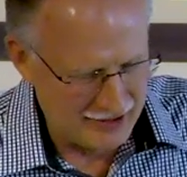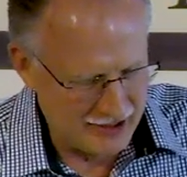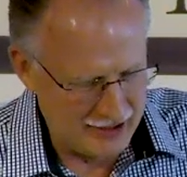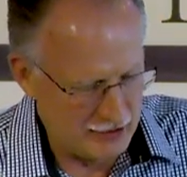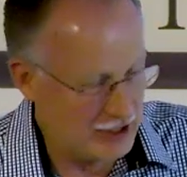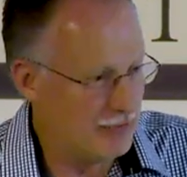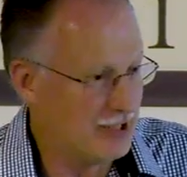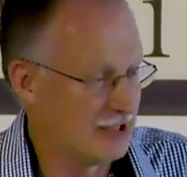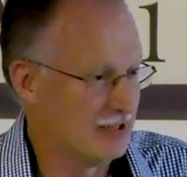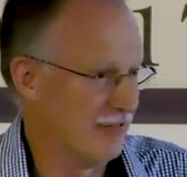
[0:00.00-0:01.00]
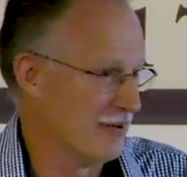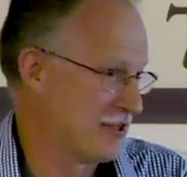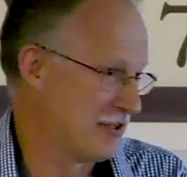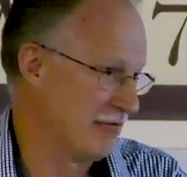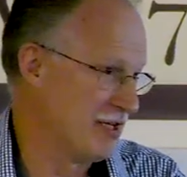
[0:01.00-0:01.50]
then, then we get to
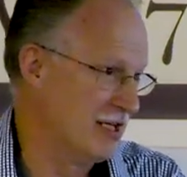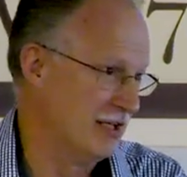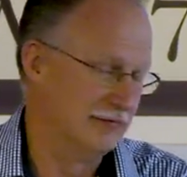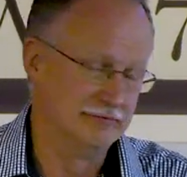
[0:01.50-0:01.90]
verse 3.